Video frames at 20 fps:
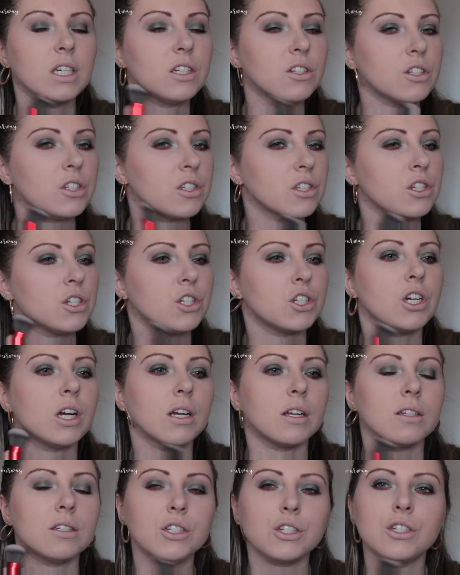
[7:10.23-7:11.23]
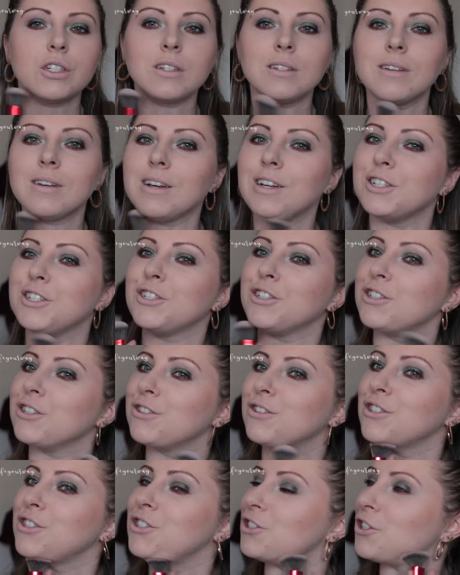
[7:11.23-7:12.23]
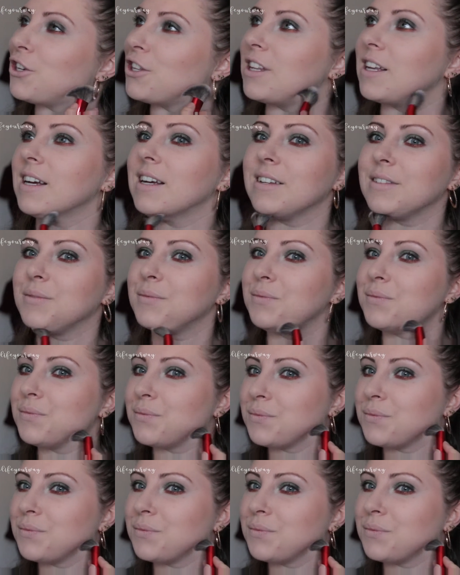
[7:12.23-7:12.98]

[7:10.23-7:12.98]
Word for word: and just a touch under the jawline.